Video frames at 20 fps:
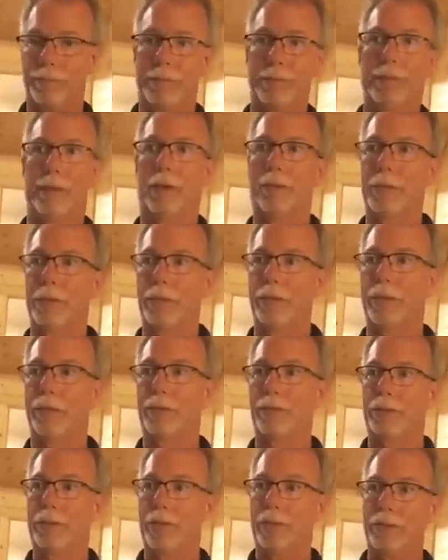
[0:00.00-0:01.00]
come in
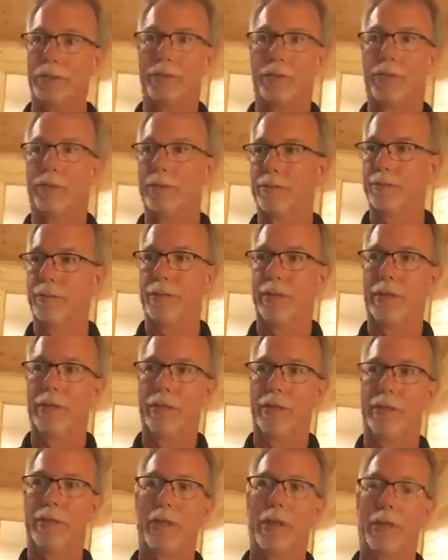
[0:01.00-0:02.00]
yesterday, start
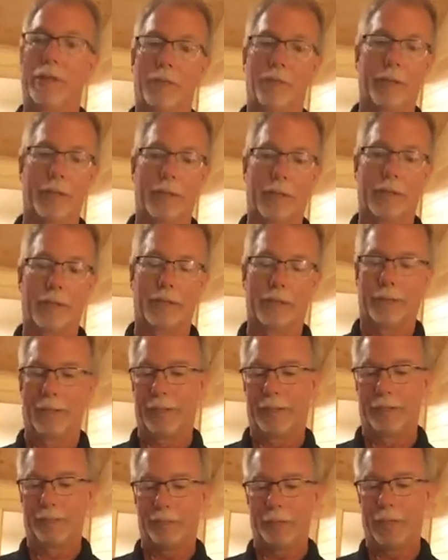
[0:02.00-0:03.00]
documenting,
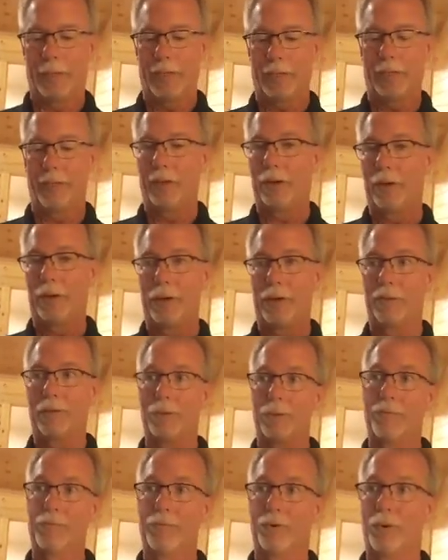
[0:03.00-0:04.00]
and there are
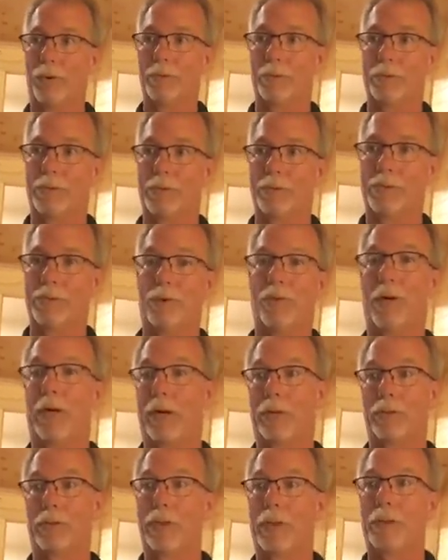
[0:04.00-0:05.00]
good forms. Well,
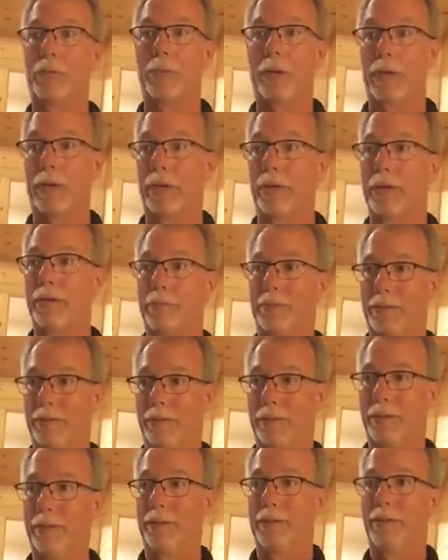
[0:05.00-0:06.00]
actually on Monday,
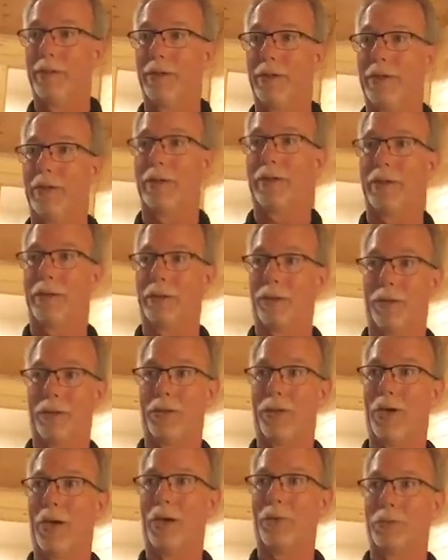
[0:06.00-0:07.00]
I called
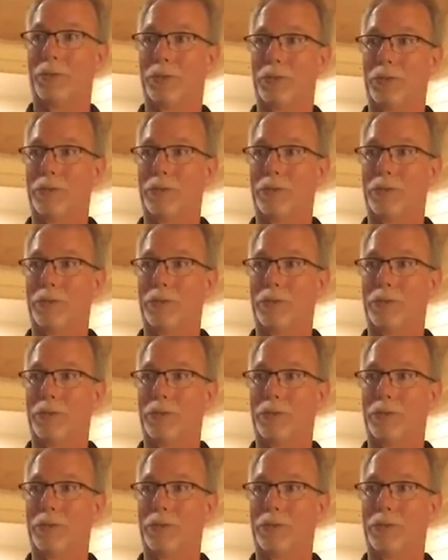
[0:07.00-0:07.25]
the office and